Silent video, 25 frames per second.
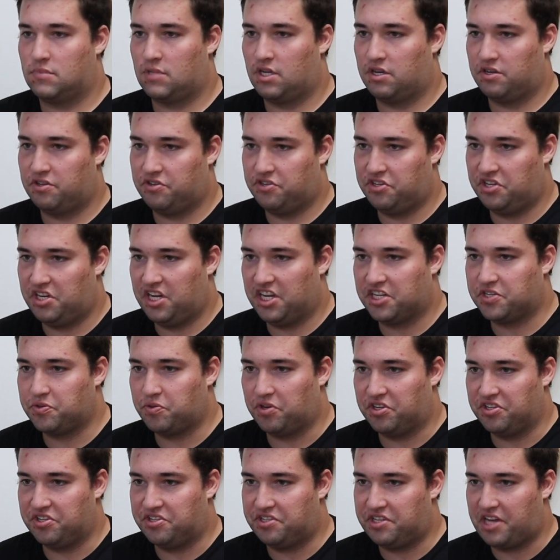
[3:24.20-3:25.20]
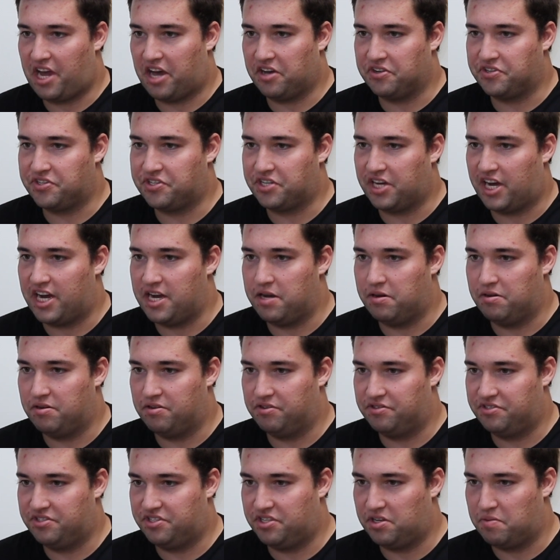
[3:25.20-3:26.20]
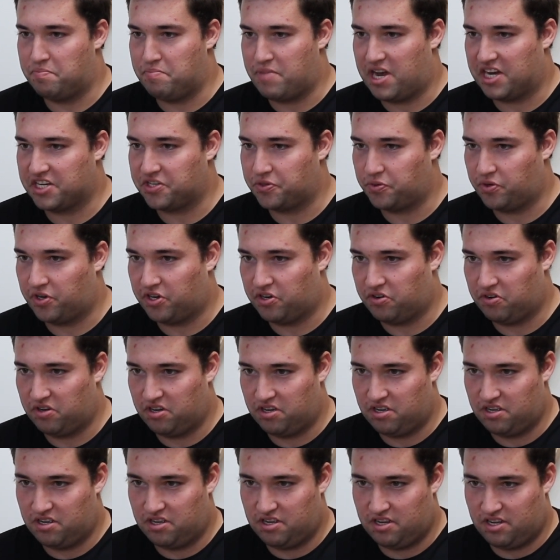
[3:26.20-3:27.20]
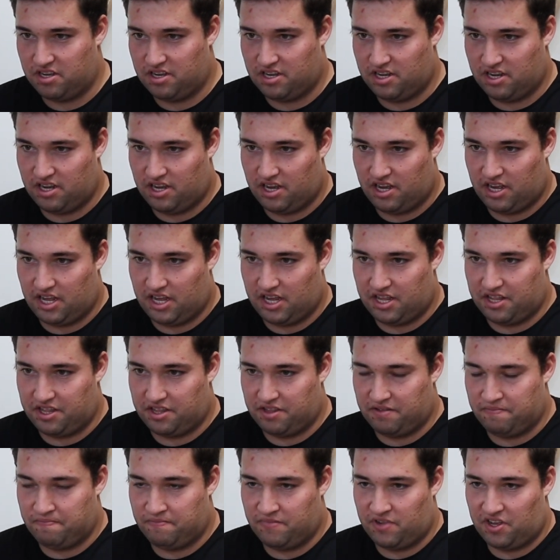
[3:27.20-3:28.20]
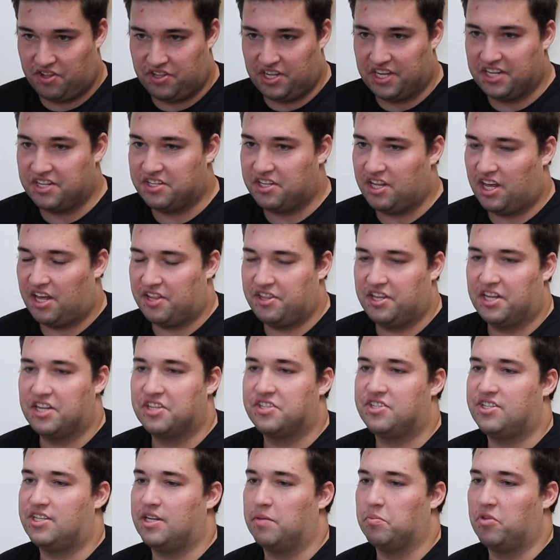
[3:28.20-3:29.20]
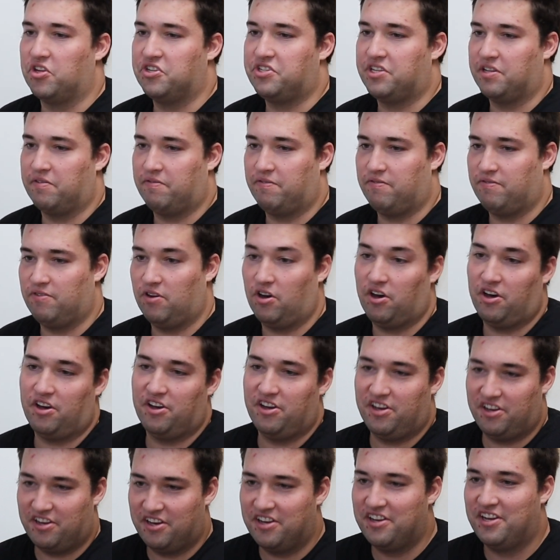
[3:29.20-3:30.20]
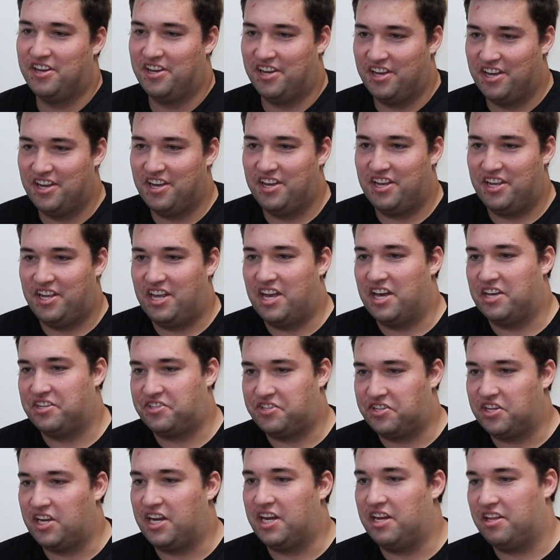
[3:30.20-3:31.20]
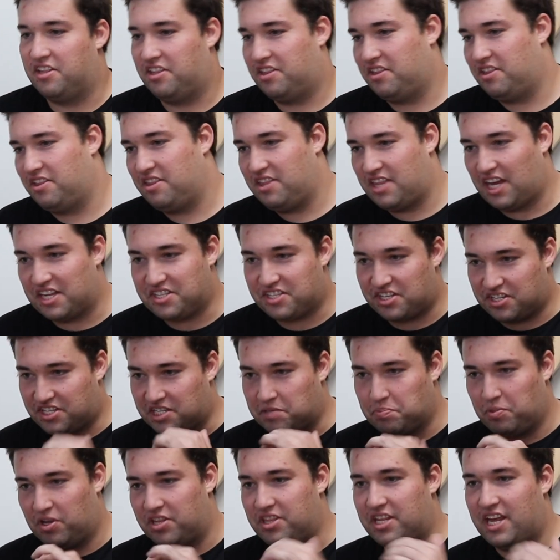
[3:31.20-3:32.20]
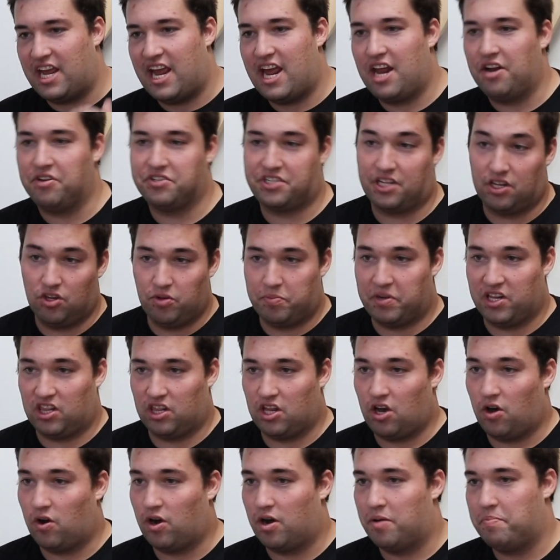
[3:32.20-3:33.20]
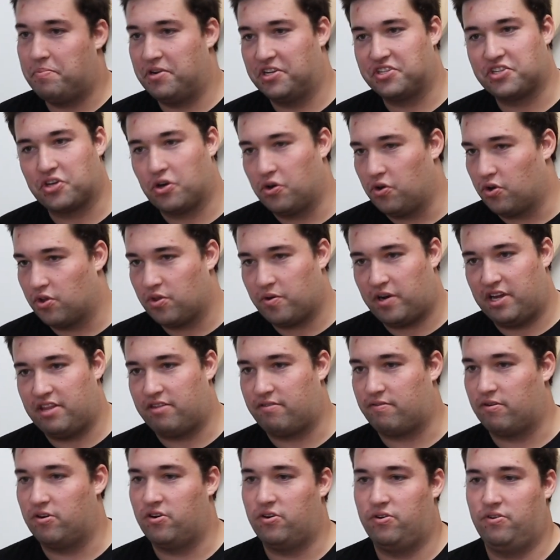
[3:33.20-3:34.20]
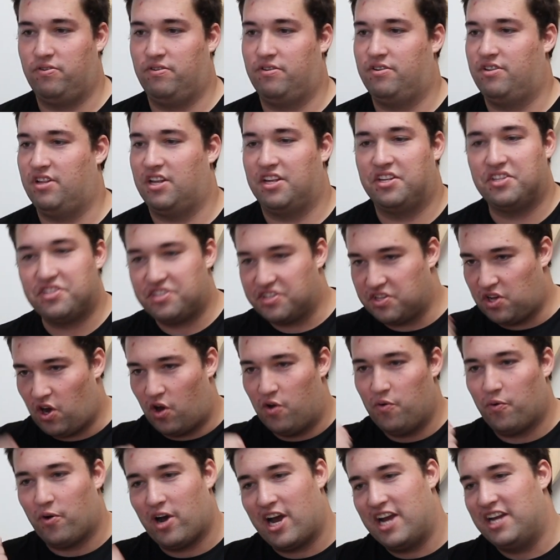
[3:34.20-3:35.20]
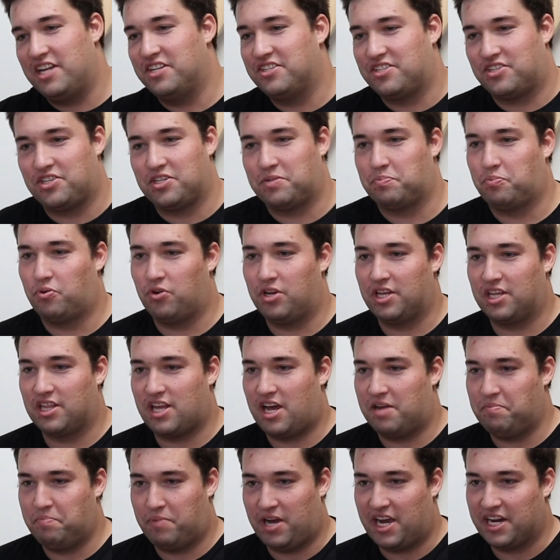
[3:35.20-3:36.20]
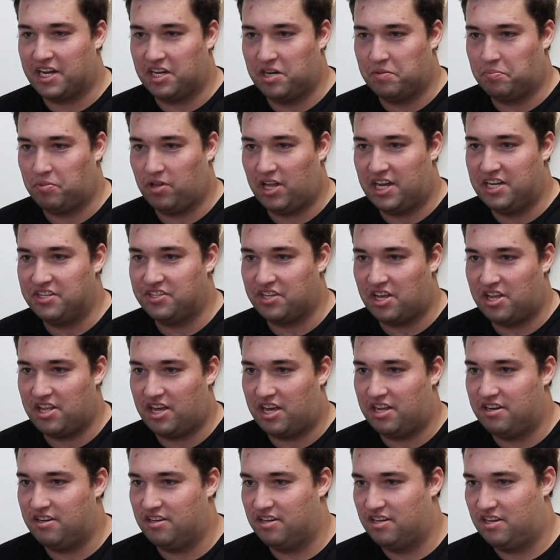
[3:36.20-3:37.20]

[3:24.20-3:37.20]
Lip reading: So next one's Dale Steyn to Maxwell. I think it's similar to yeah, see, that's a split in the handle. It's a little bit lower, but it's gone all the way through. Like, there's no way he's just putting that back into place like that.